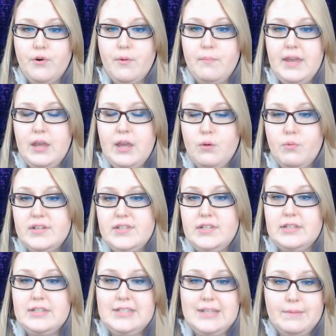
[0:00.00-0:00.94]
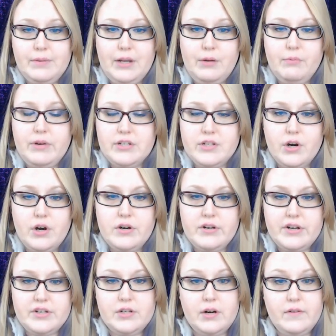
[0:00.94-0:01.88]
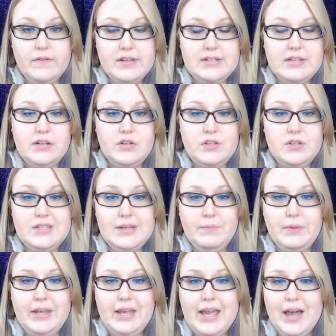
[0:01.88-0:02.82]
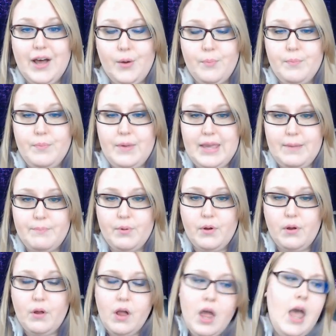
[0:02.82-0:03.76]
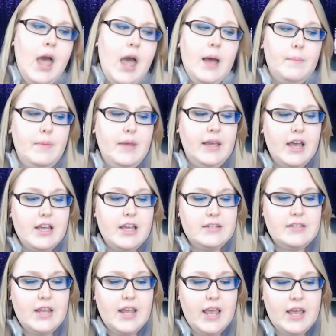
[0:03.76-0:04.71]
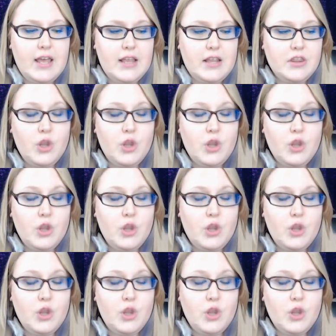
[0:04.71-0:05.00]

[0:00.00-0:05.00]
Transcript: me was to simply return to service and to simply help people because eh,